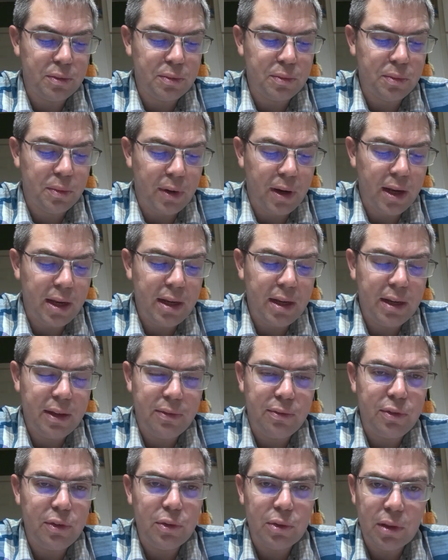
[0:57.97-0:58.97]
One,
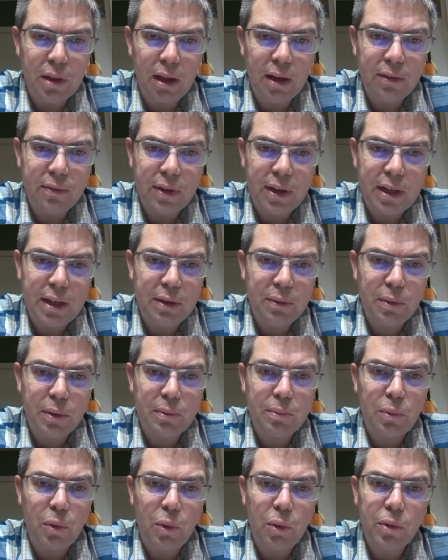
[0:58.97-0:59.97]
if you love
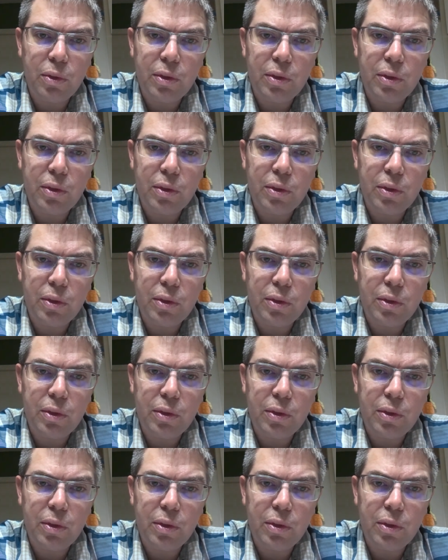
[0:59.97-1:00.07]
anyone more